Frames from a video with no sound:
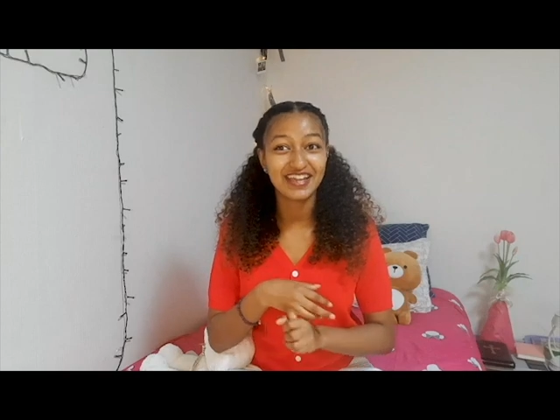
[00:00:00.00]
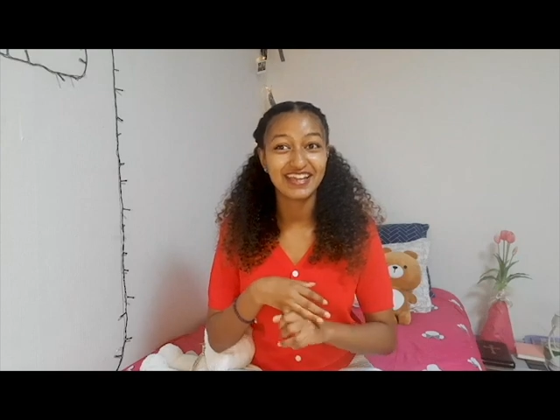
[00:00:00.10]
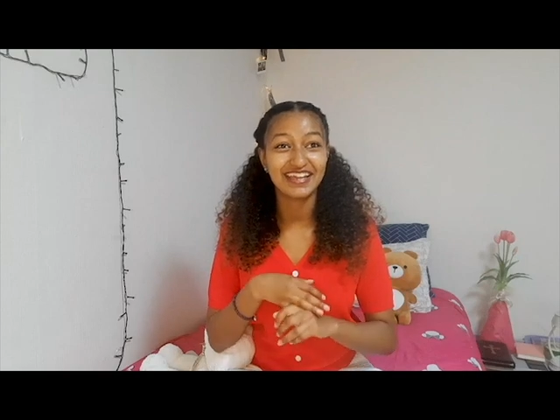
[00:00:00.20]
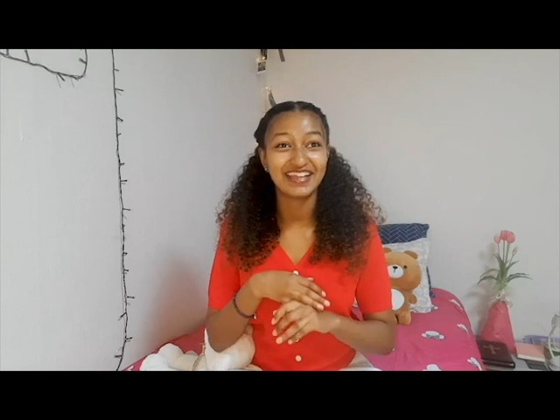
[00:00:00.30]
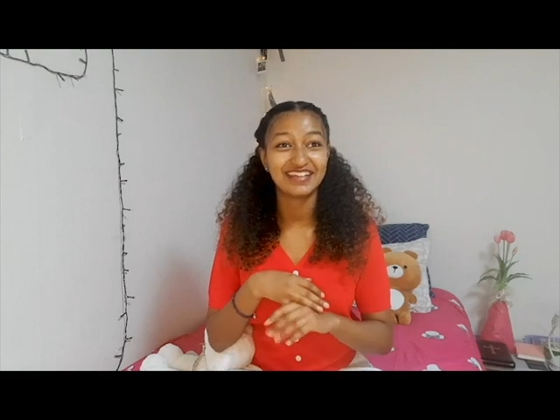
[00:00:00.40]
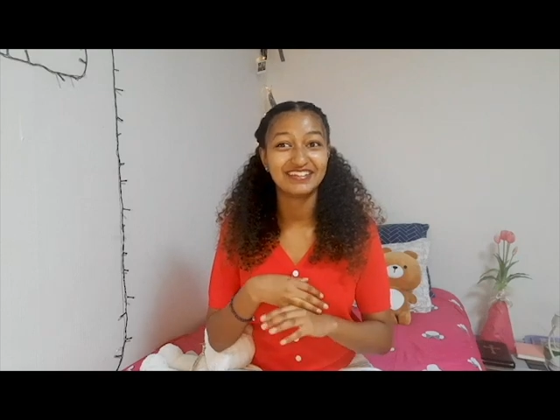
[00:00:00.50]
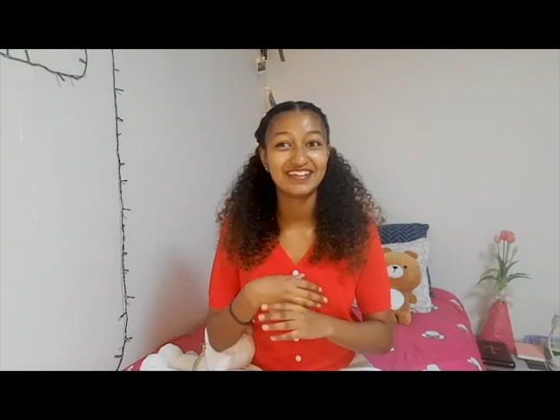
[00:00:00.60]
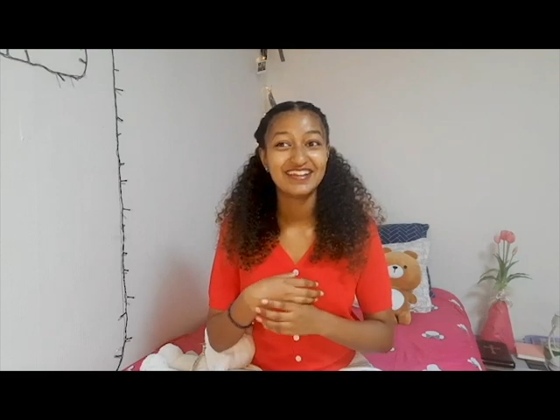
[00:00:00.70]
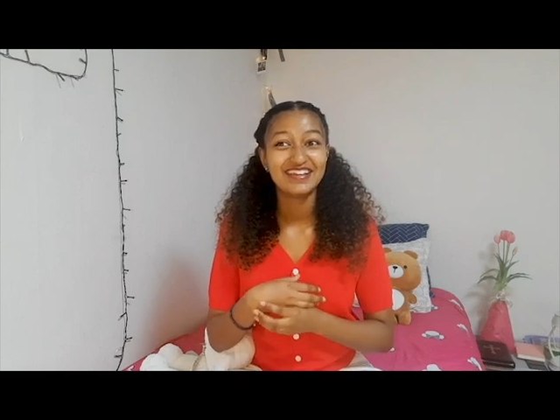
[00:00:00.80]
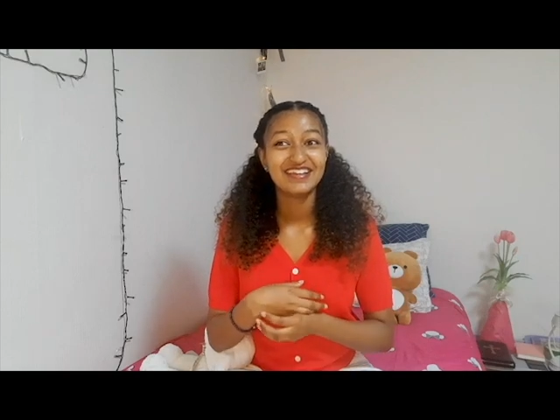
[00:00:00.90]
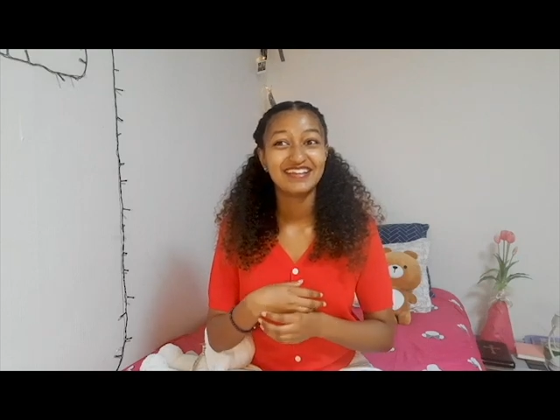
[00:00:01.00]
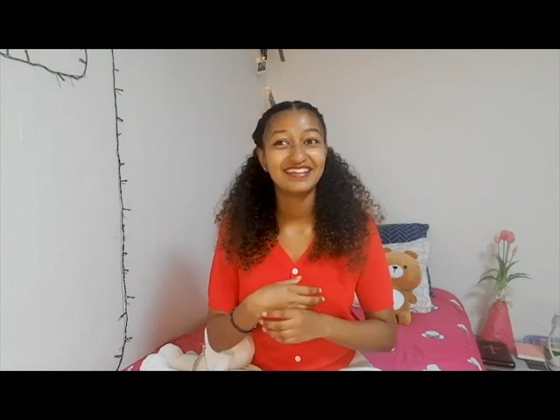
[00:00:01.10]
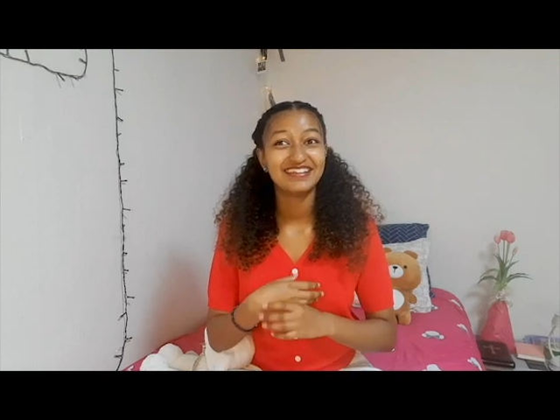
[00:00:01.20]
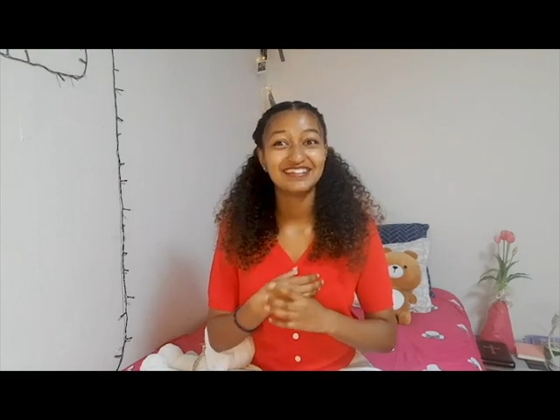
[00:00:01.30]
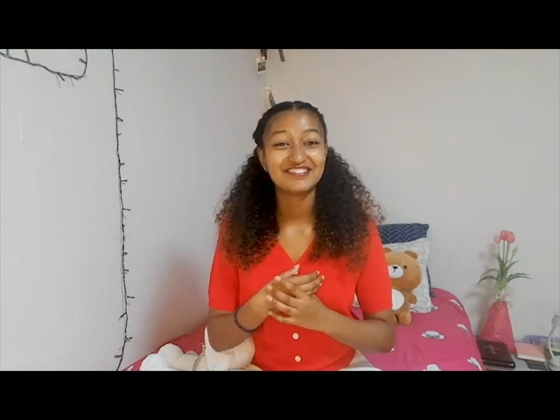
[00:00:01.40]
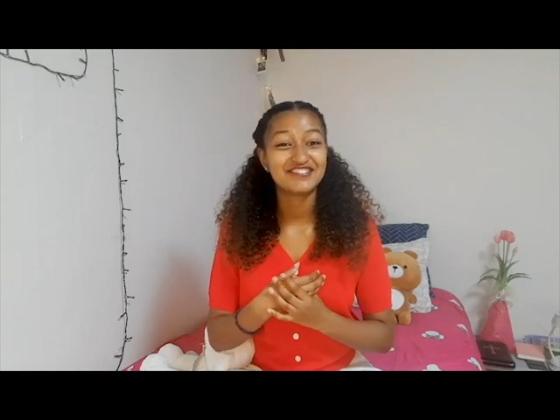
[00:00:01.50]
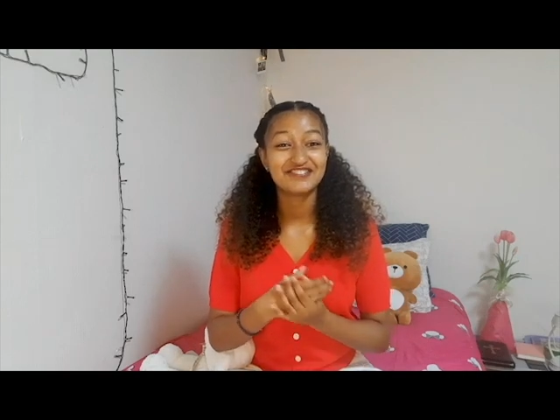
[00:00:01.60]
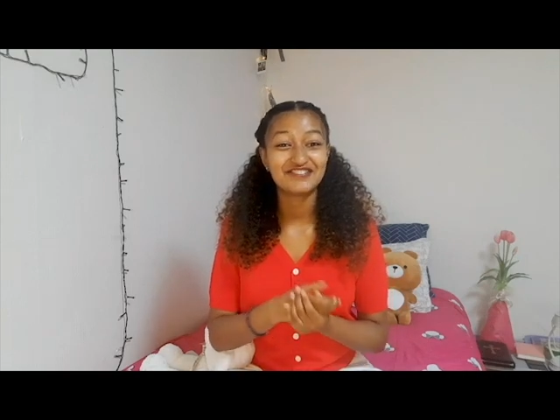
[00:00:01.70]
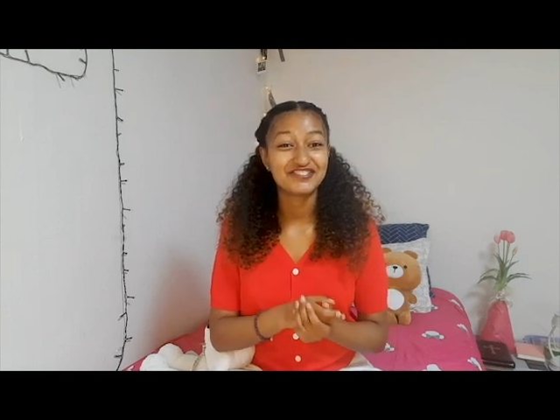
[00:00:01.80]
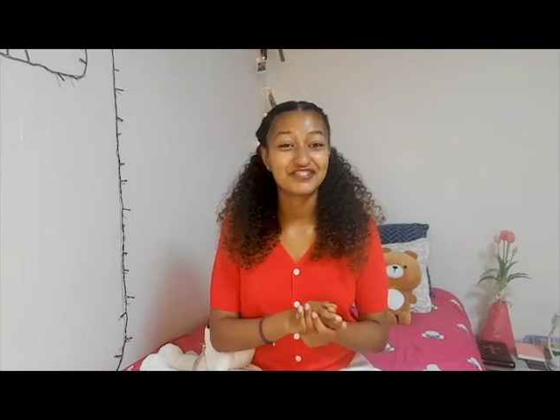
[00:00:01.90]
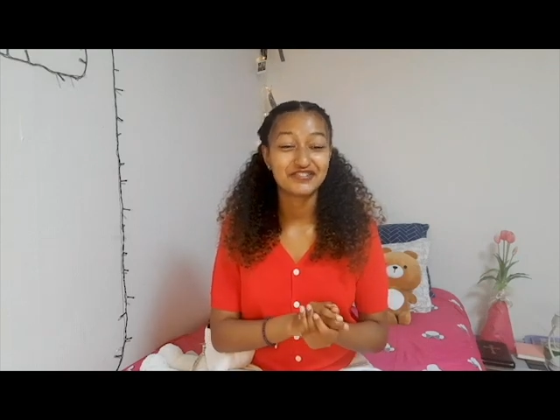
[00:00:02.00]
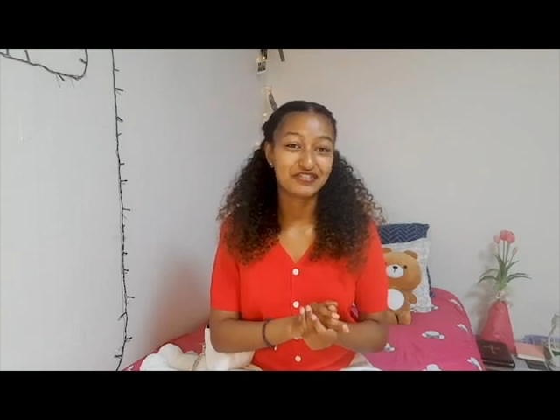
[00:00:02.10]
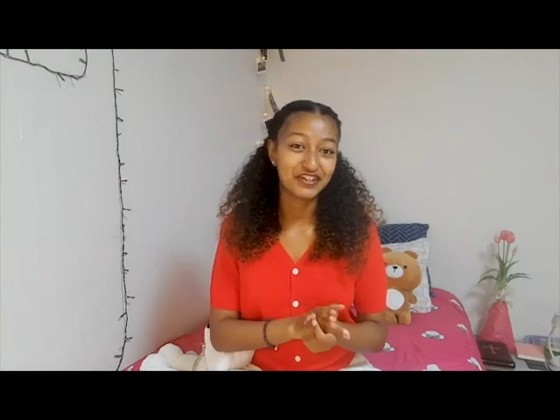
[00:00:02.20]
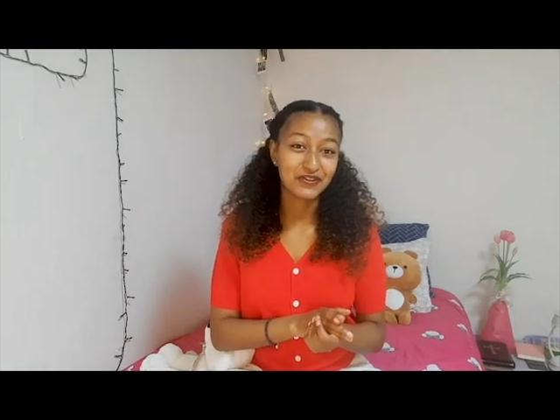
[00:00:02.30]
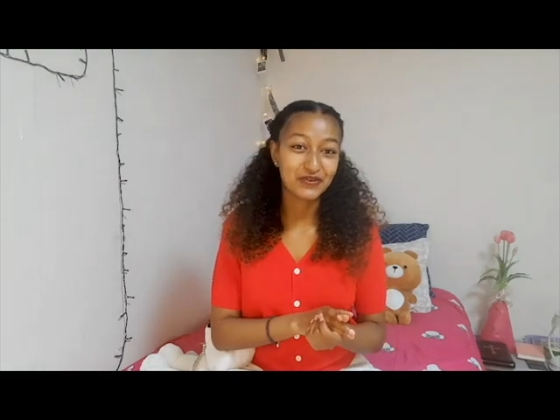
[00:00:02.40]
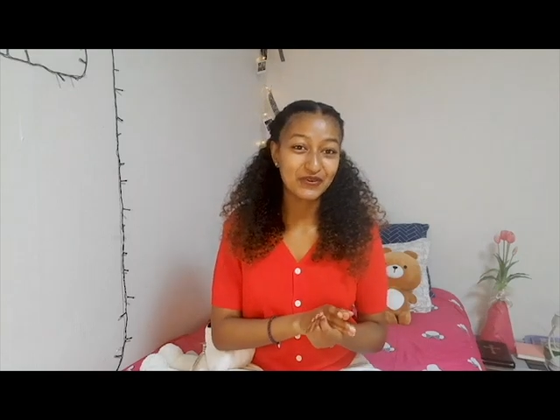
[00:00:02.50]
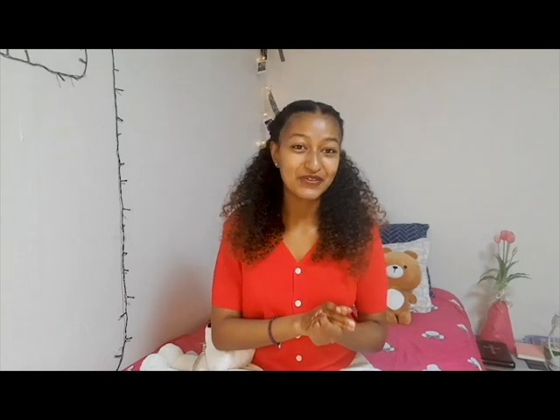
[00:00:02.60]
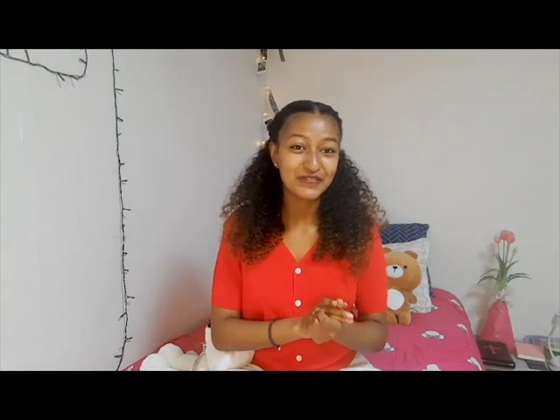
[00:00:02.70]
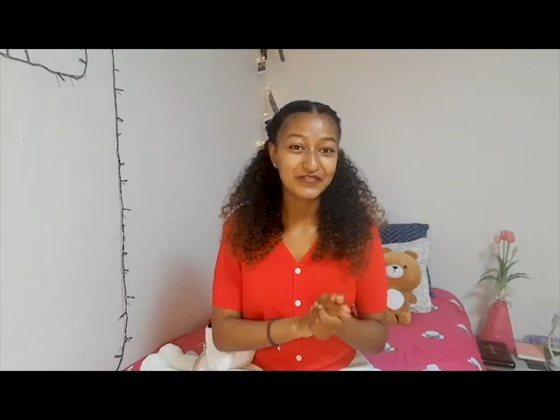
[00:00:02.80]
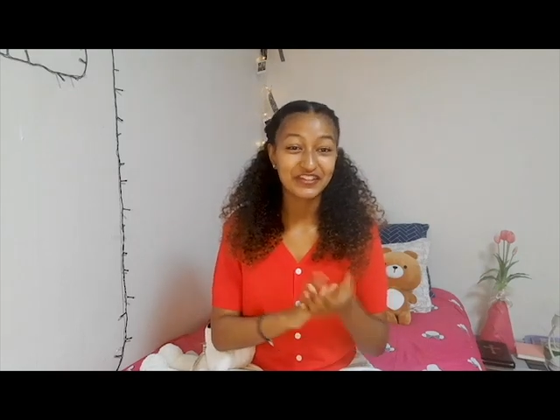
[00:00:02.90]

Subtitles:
and she's very cool.